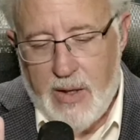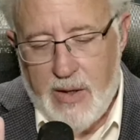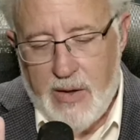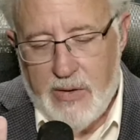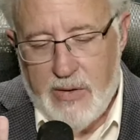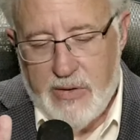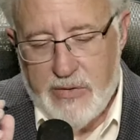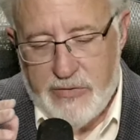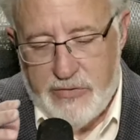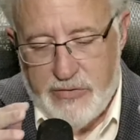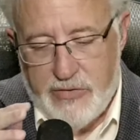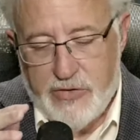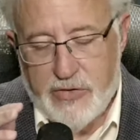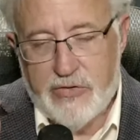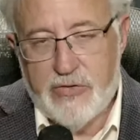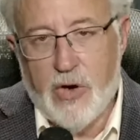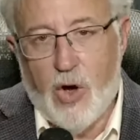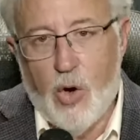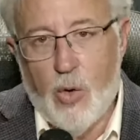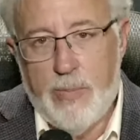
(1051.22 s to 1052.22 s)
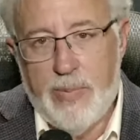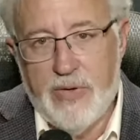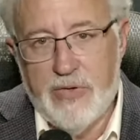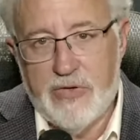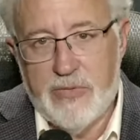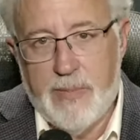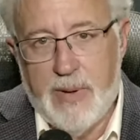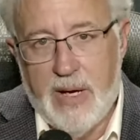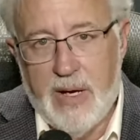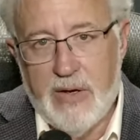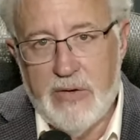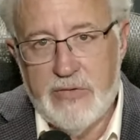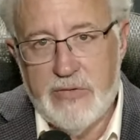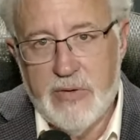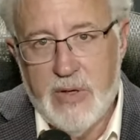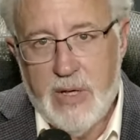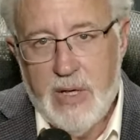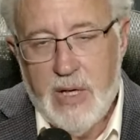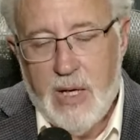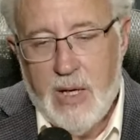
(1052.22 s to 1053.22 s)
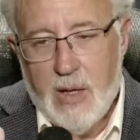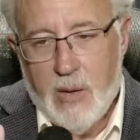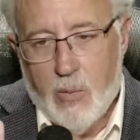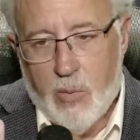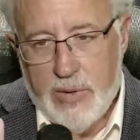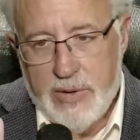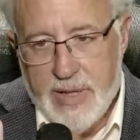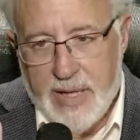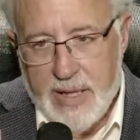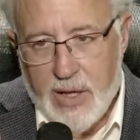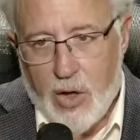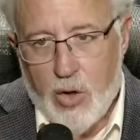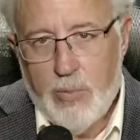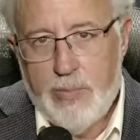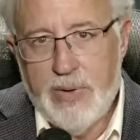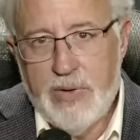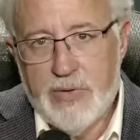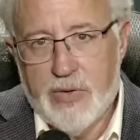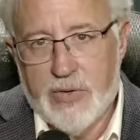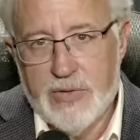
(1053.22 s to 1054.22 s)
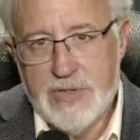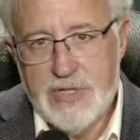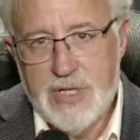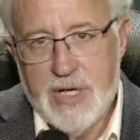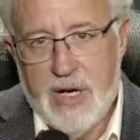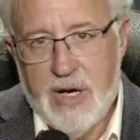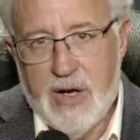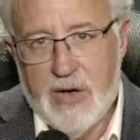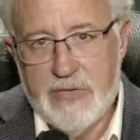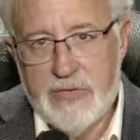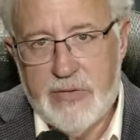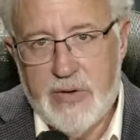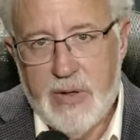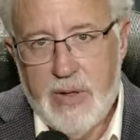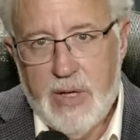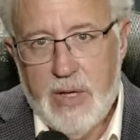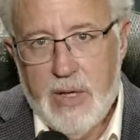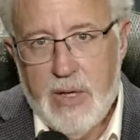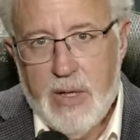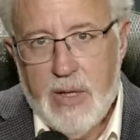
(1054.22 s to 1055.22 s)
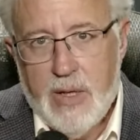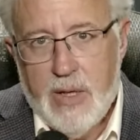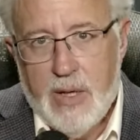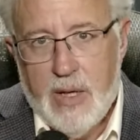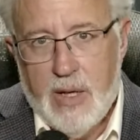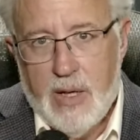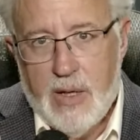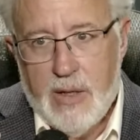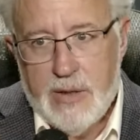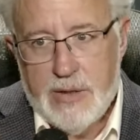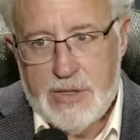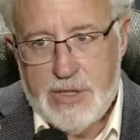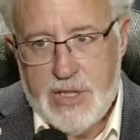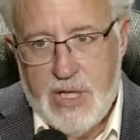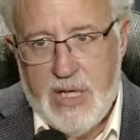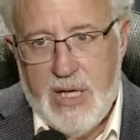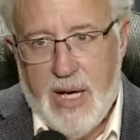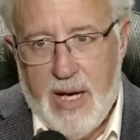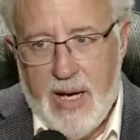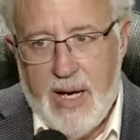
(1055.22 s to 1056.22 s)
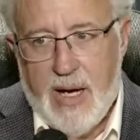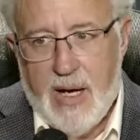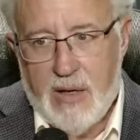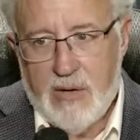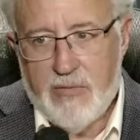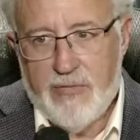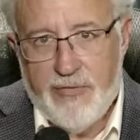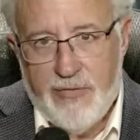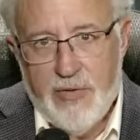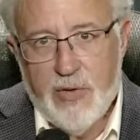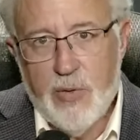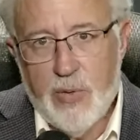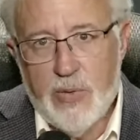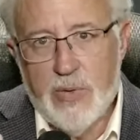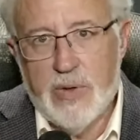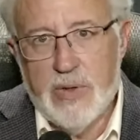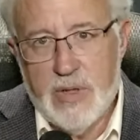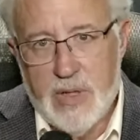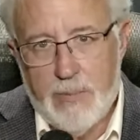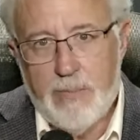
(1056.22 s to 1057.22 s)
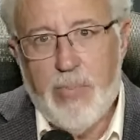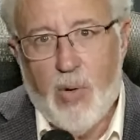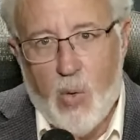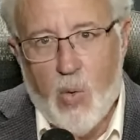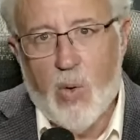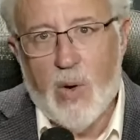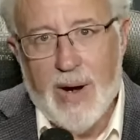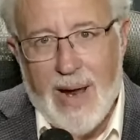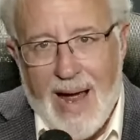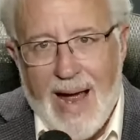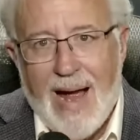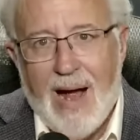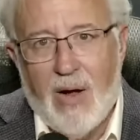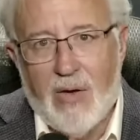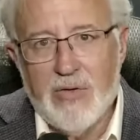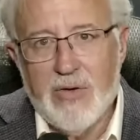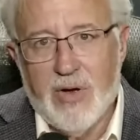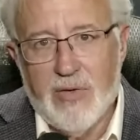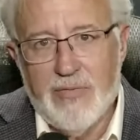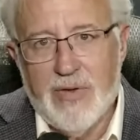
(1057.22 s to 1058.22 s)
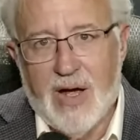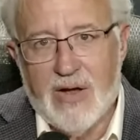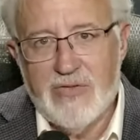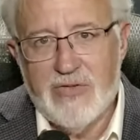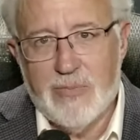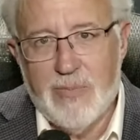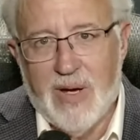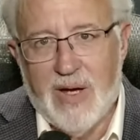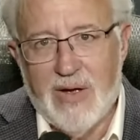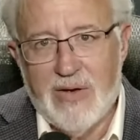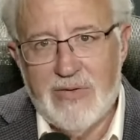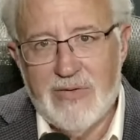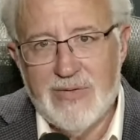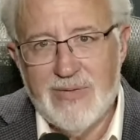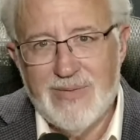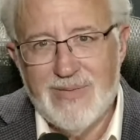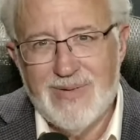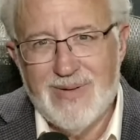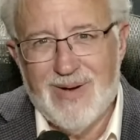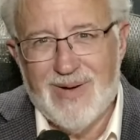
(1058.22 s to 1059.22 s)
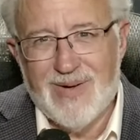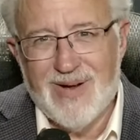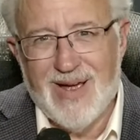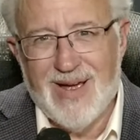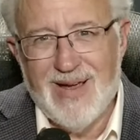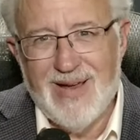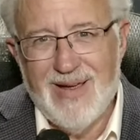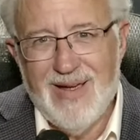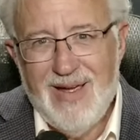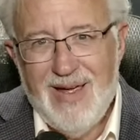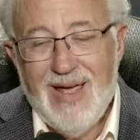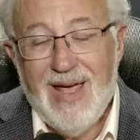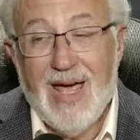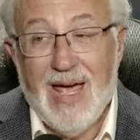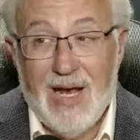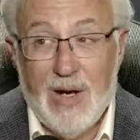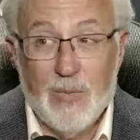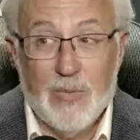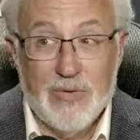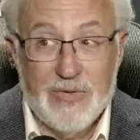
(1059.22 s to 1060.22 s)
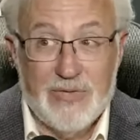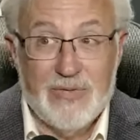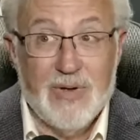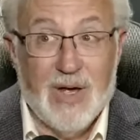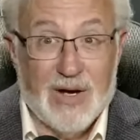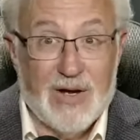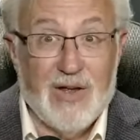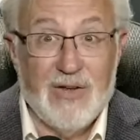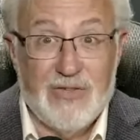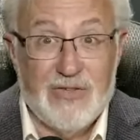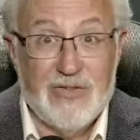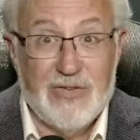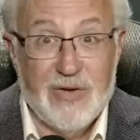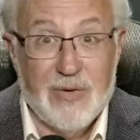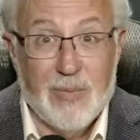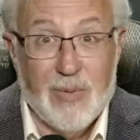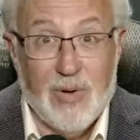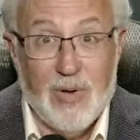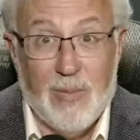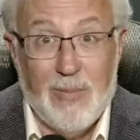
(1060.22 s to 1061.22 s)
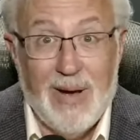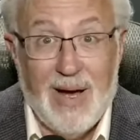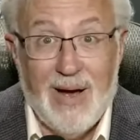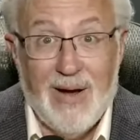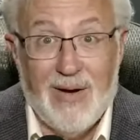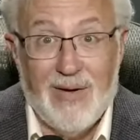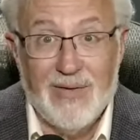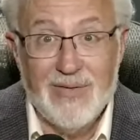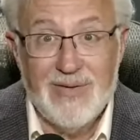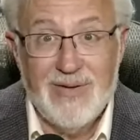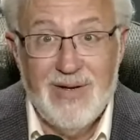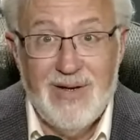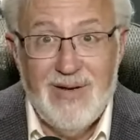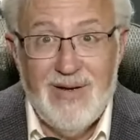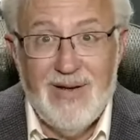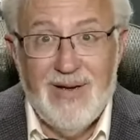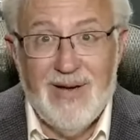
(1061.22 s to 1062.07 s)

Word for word: is just open space. When they opened her chest, she had fluid that poured out of that space. Okay. And it was a considerable amount